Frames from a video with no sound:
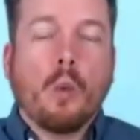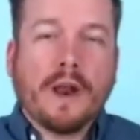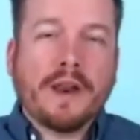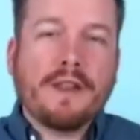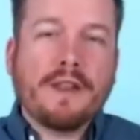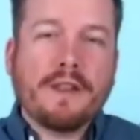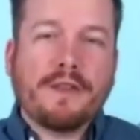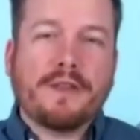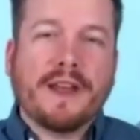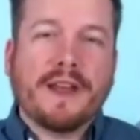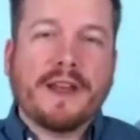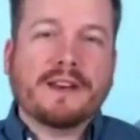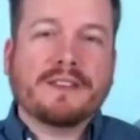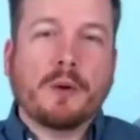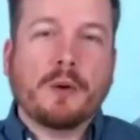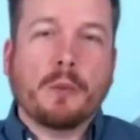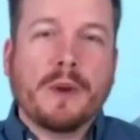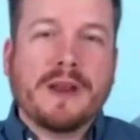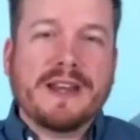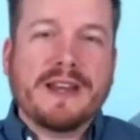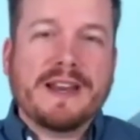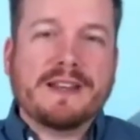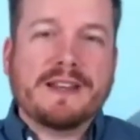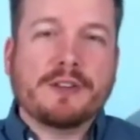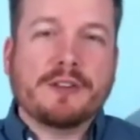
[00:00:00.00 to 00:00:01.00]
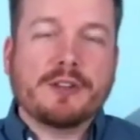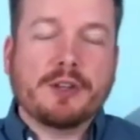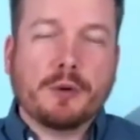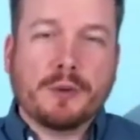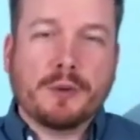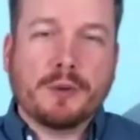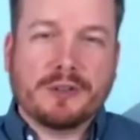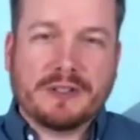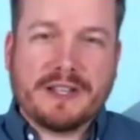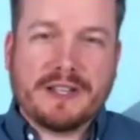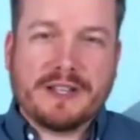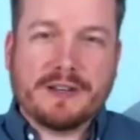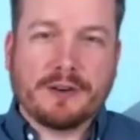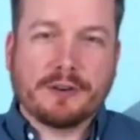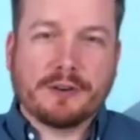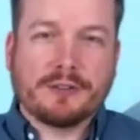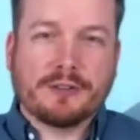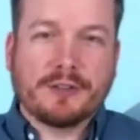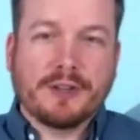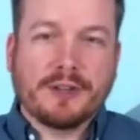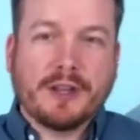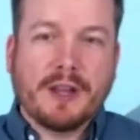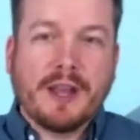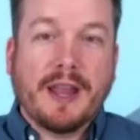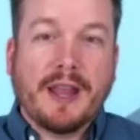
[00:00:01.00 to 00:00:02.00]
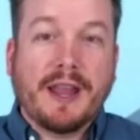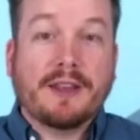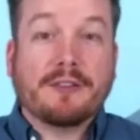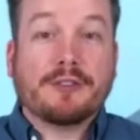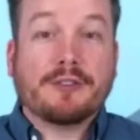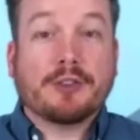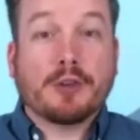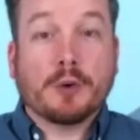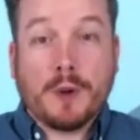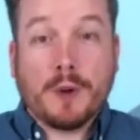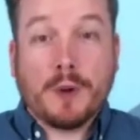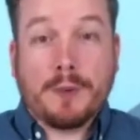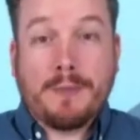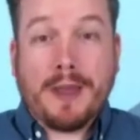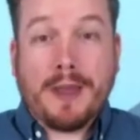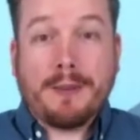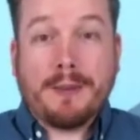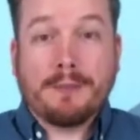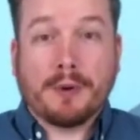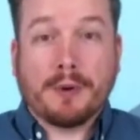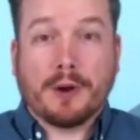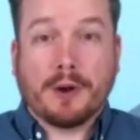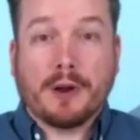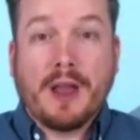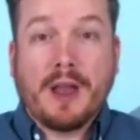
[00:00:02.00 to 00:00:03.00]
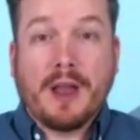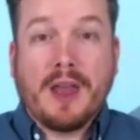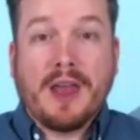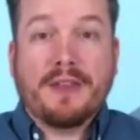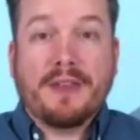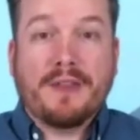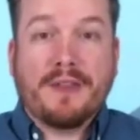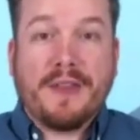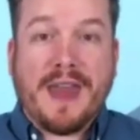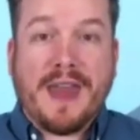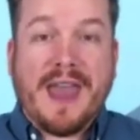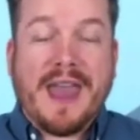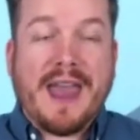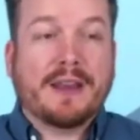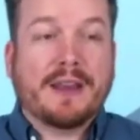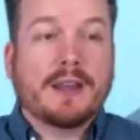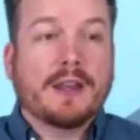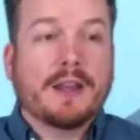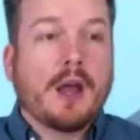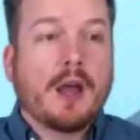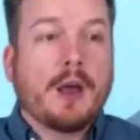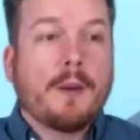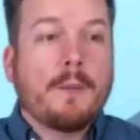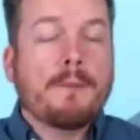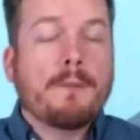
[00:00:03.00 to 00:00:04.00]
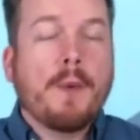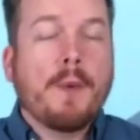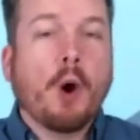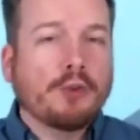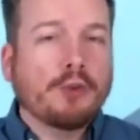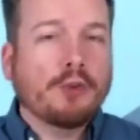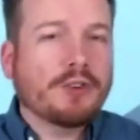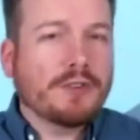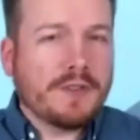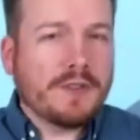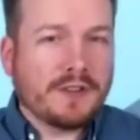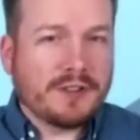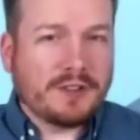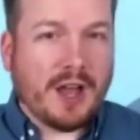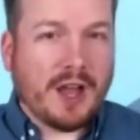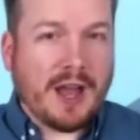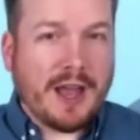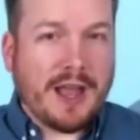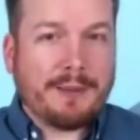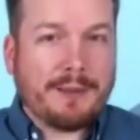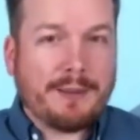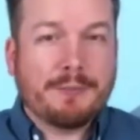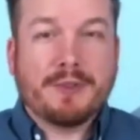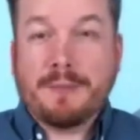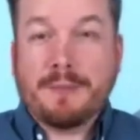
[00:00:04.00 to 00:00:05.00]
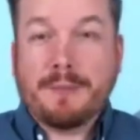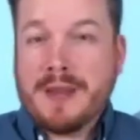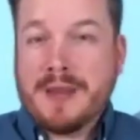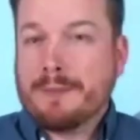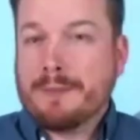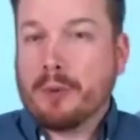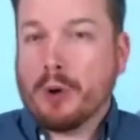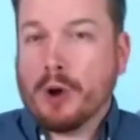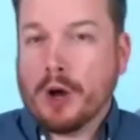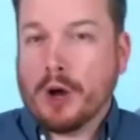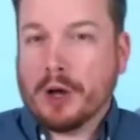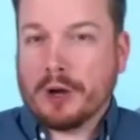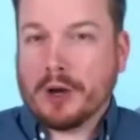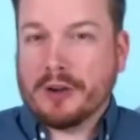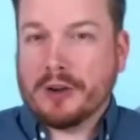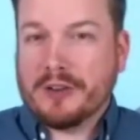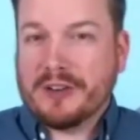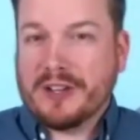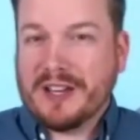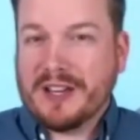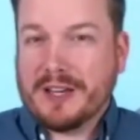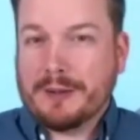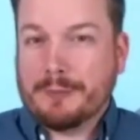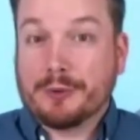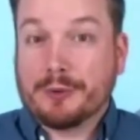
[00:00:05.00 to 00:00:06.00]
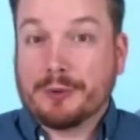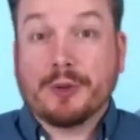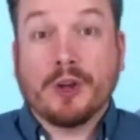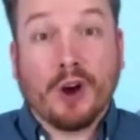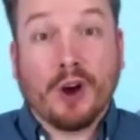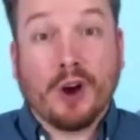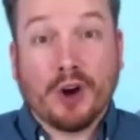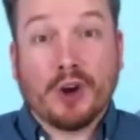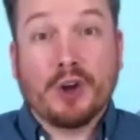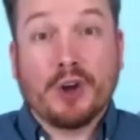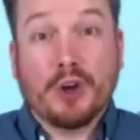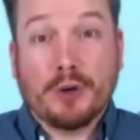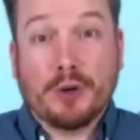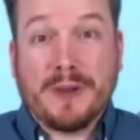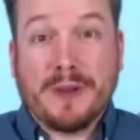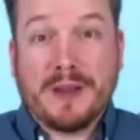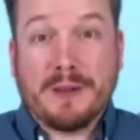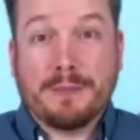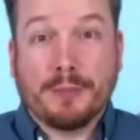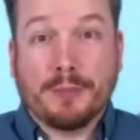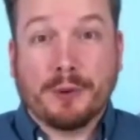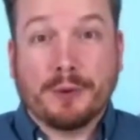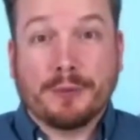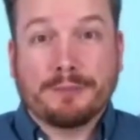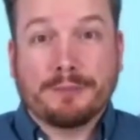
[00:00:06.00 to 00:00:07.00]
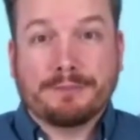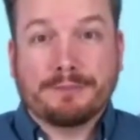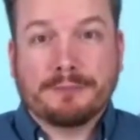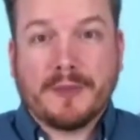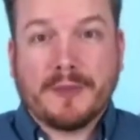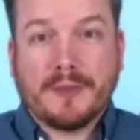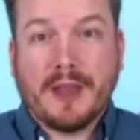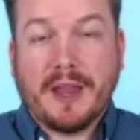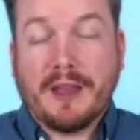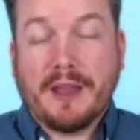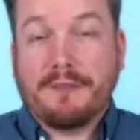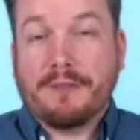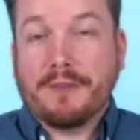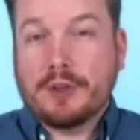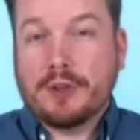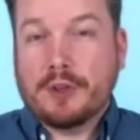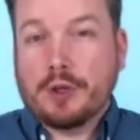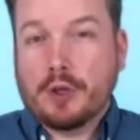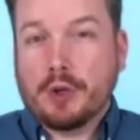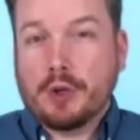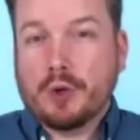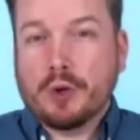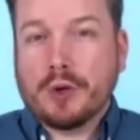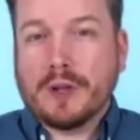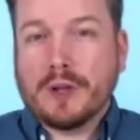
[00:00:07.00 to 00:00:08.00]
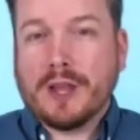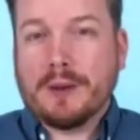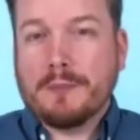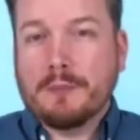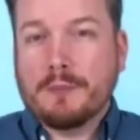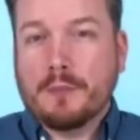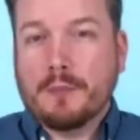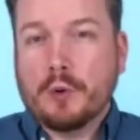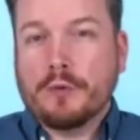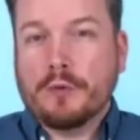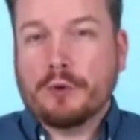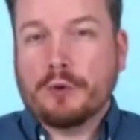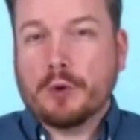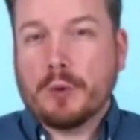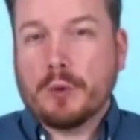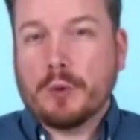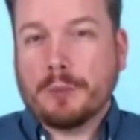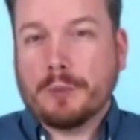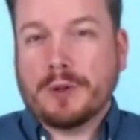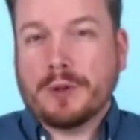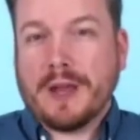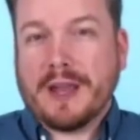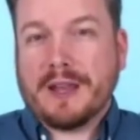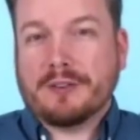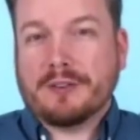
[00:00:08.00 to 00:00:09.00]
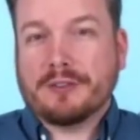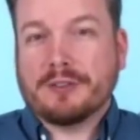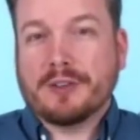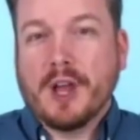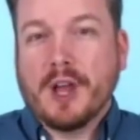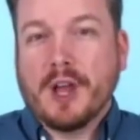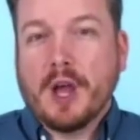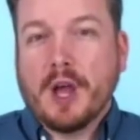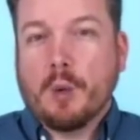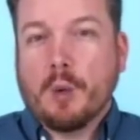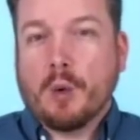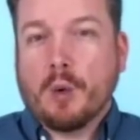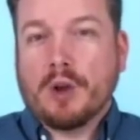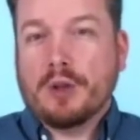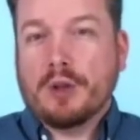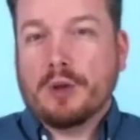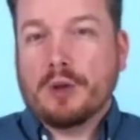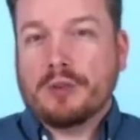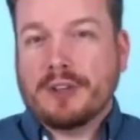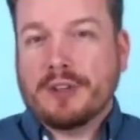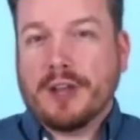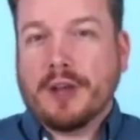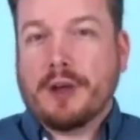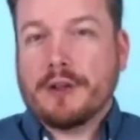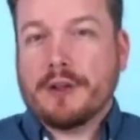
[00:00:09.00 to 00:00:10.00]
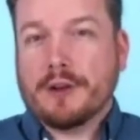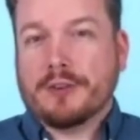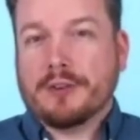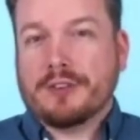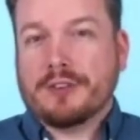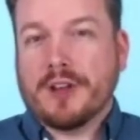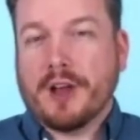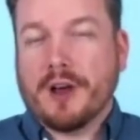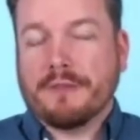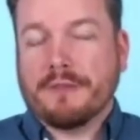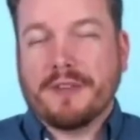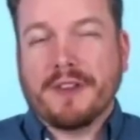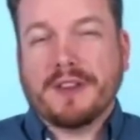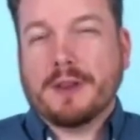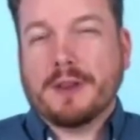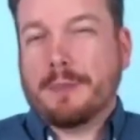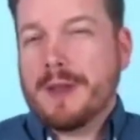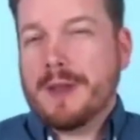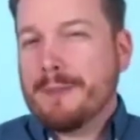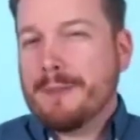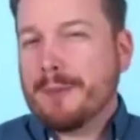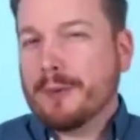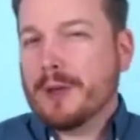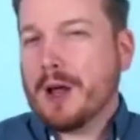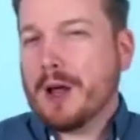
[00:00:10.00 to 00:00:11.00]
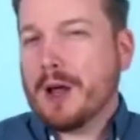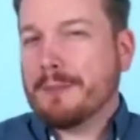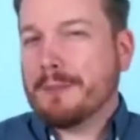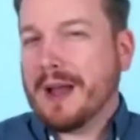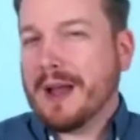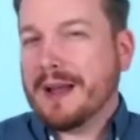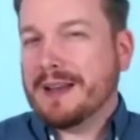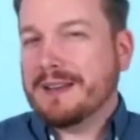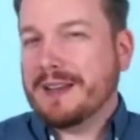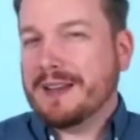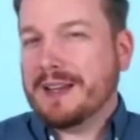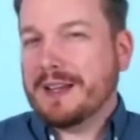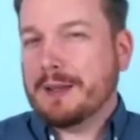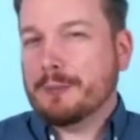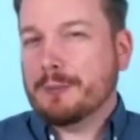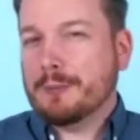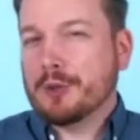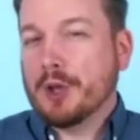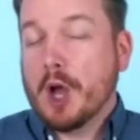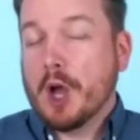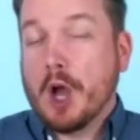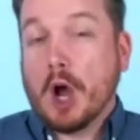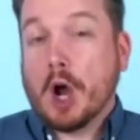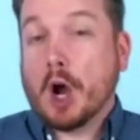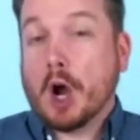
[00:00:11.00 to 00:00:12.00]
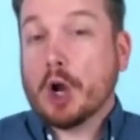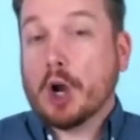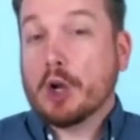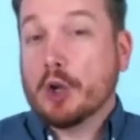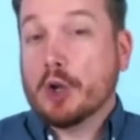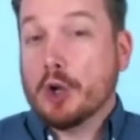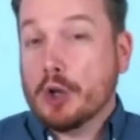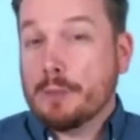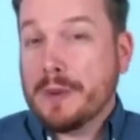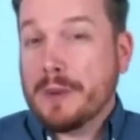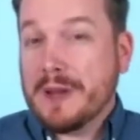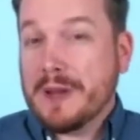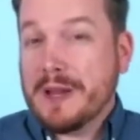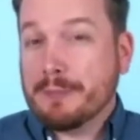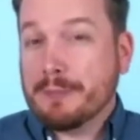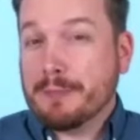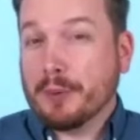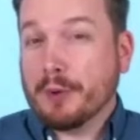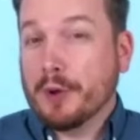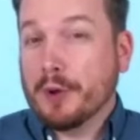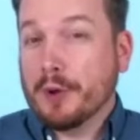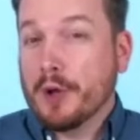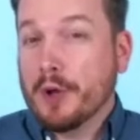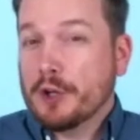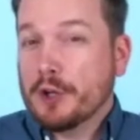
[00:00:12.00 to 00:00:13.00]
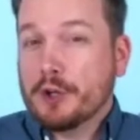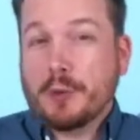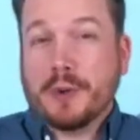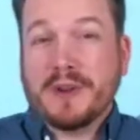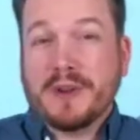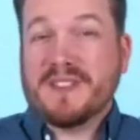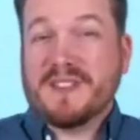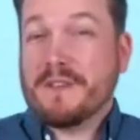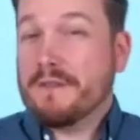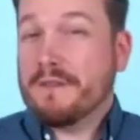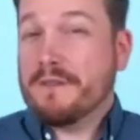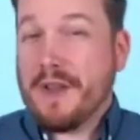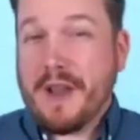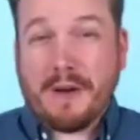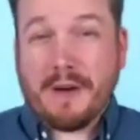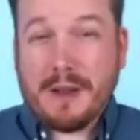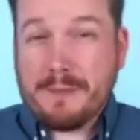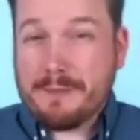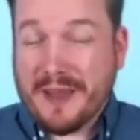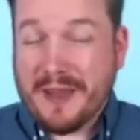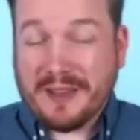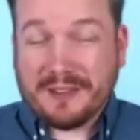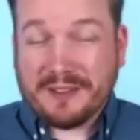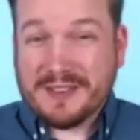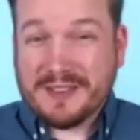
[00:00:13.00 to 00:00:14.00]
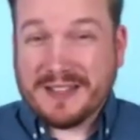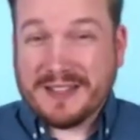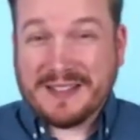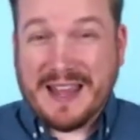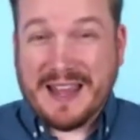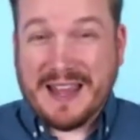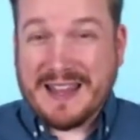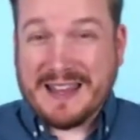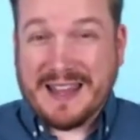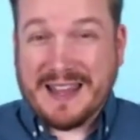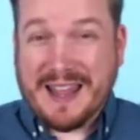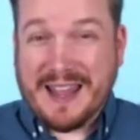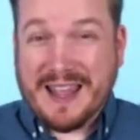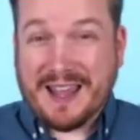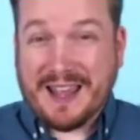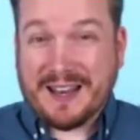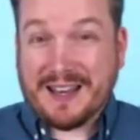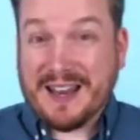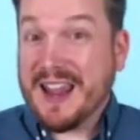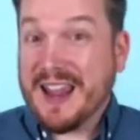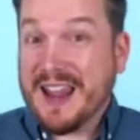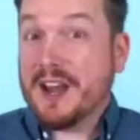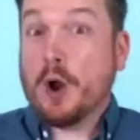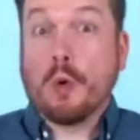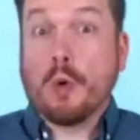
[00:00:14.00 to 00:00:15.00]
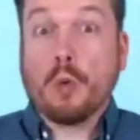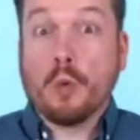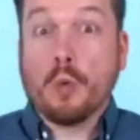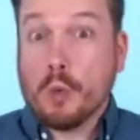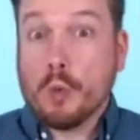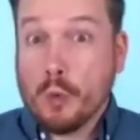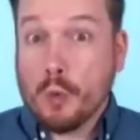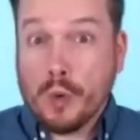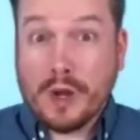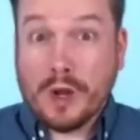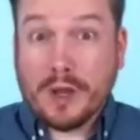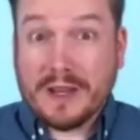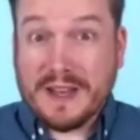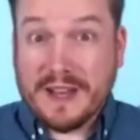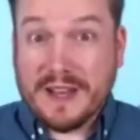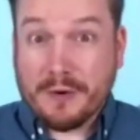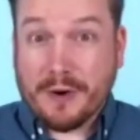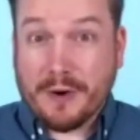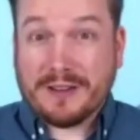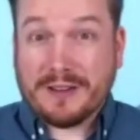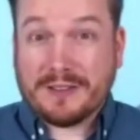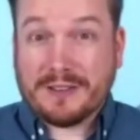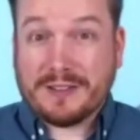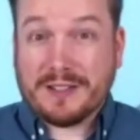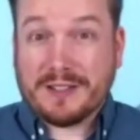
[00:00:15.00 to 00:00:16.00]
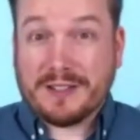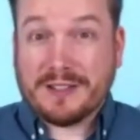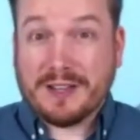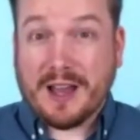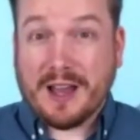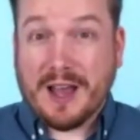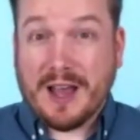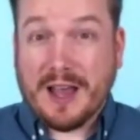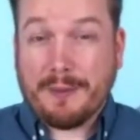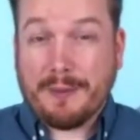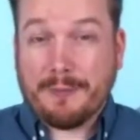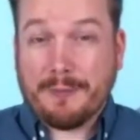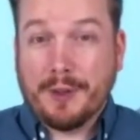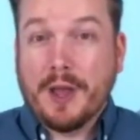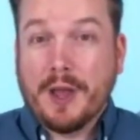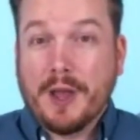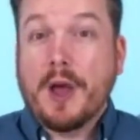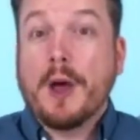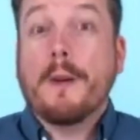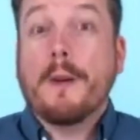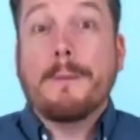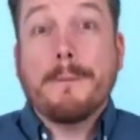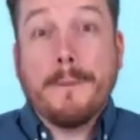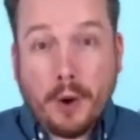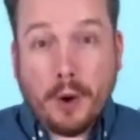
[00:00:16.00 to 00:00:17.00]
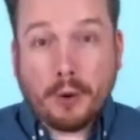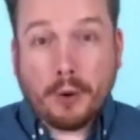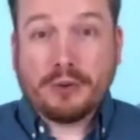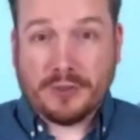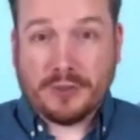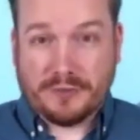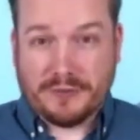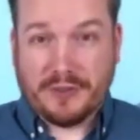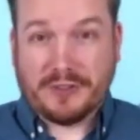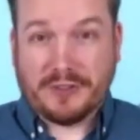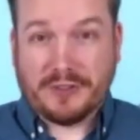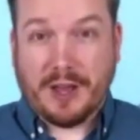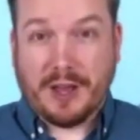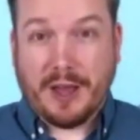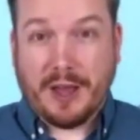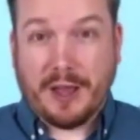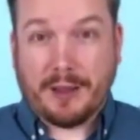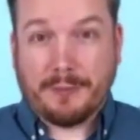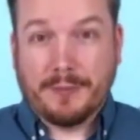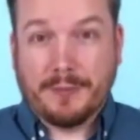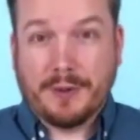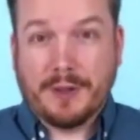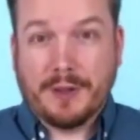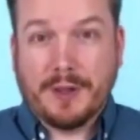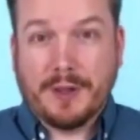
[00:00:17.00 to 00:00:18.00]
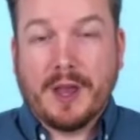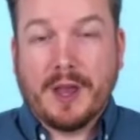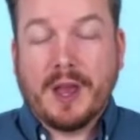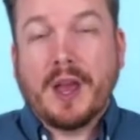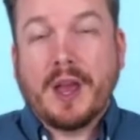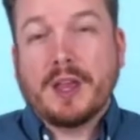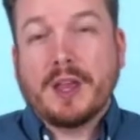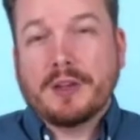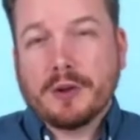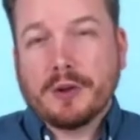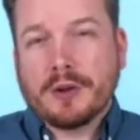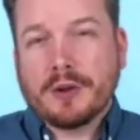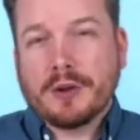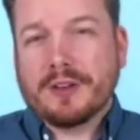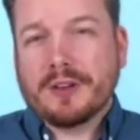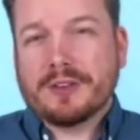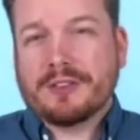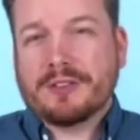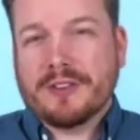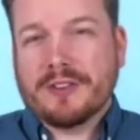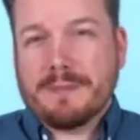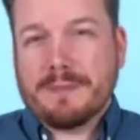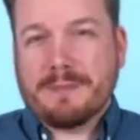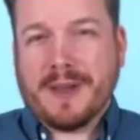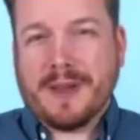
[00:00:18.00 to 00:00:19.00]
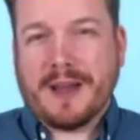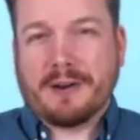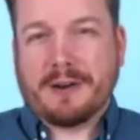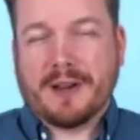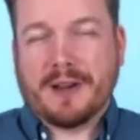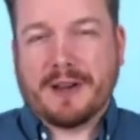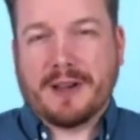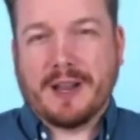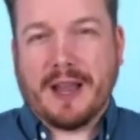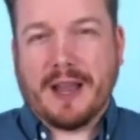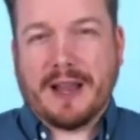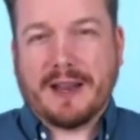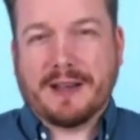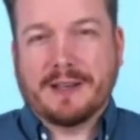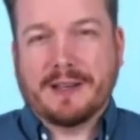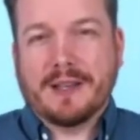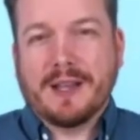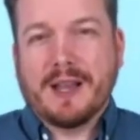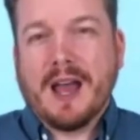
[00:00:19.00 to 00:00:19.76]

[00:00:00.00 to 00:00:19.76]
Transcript: of the things that we need to do as leaders is to remember that most of the time, the people on our teams are good people. If you can move to a place where you tell yourself that the people on my teams are good people doing the very best that they can in a really crazy time, most of the time, you're going to sleep better at night.